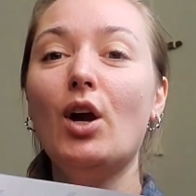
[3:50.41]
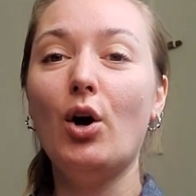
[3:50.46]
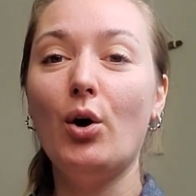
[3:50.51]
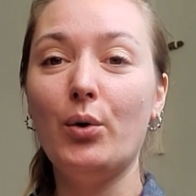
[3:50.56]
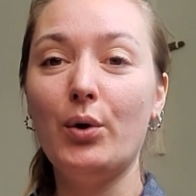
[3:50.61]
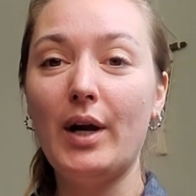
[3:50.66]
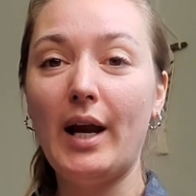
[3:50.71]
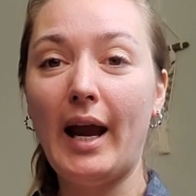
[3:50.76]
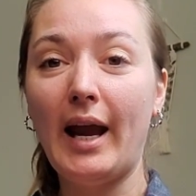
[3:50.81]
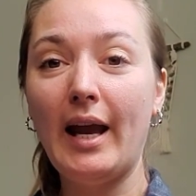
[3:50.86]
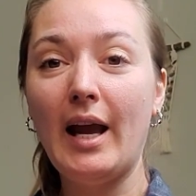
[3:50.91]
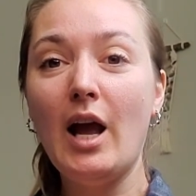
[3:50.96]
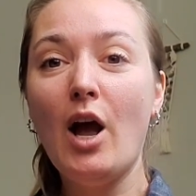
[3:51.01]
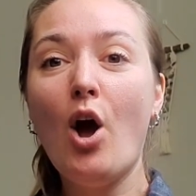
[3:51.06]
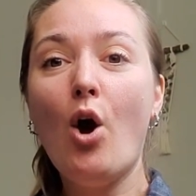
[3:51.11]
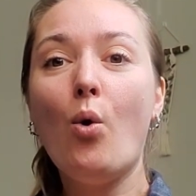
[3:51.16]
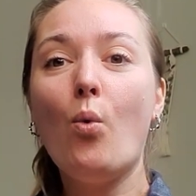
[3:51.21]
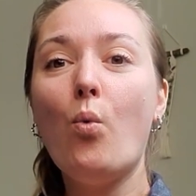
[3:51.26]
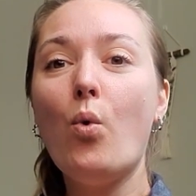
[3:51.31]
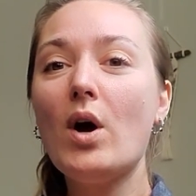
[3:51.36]
Okay,
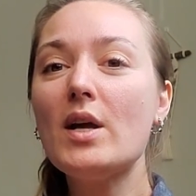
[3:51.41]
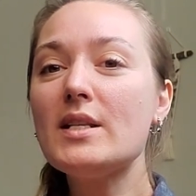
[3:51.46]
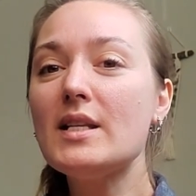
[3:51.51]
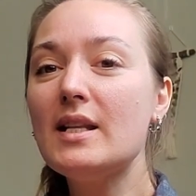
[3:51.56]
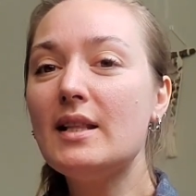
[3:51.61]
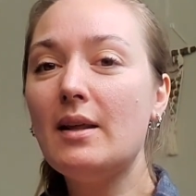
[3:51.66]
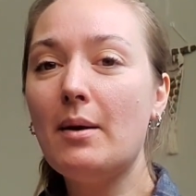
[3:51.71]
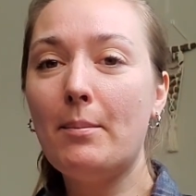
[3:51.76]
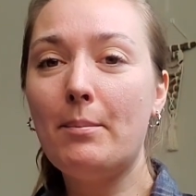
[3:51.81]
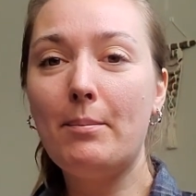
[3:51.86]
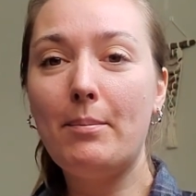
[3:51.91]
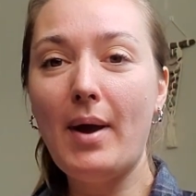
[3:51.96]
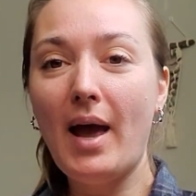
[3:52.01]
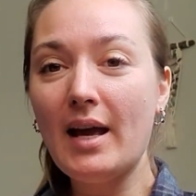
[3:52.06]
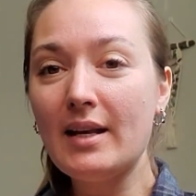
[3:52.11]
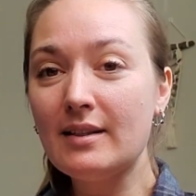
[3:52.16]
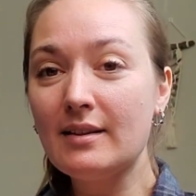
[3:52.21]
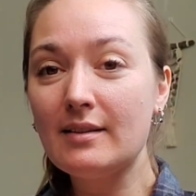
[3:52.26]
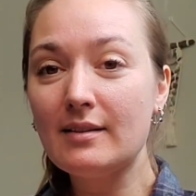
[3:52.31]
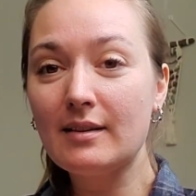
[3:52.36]
was it the
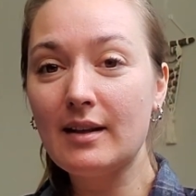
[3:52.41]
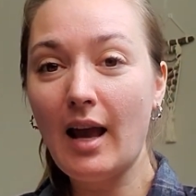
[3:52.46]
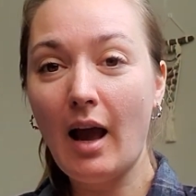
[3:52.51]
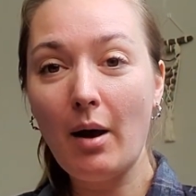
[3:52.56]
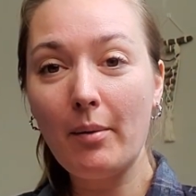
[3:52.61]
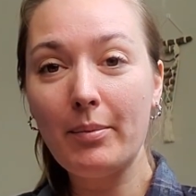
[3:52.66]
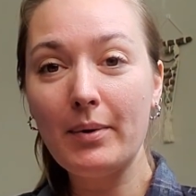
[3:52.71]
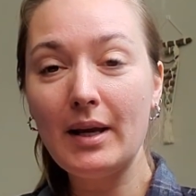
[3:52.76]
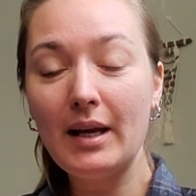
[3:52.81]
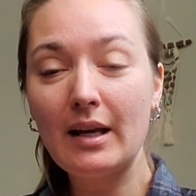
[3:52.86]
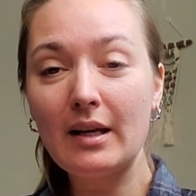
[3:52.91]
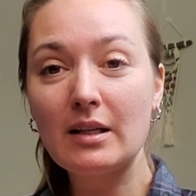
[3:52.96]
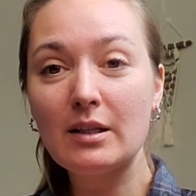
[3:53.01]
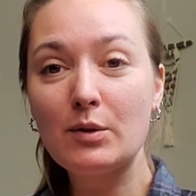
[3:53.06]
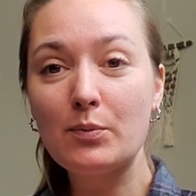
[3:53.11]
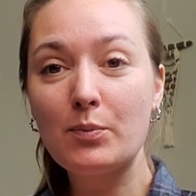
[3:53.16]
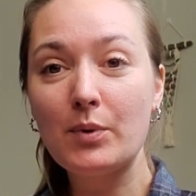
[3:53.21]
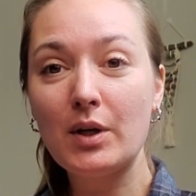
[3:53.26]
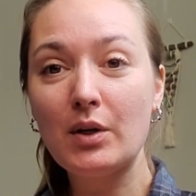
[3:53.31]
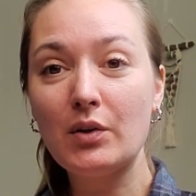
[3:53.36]
best camping
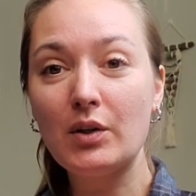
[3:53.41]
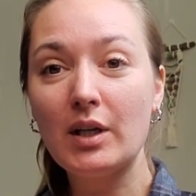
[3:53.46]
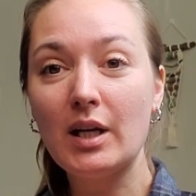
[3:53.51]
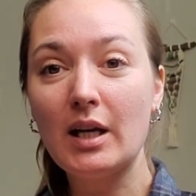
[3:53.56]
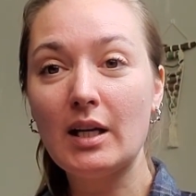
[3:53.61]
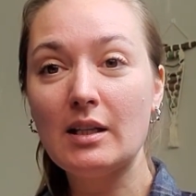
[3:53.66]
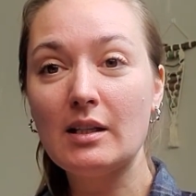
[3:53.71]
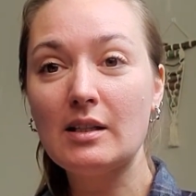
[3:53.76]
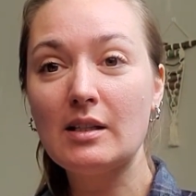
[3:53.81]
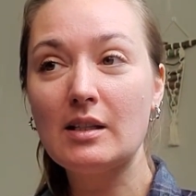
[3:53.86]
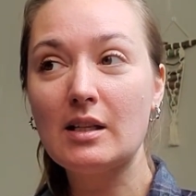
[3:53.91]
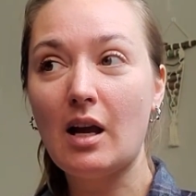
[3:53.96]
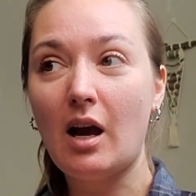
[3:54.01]
experience?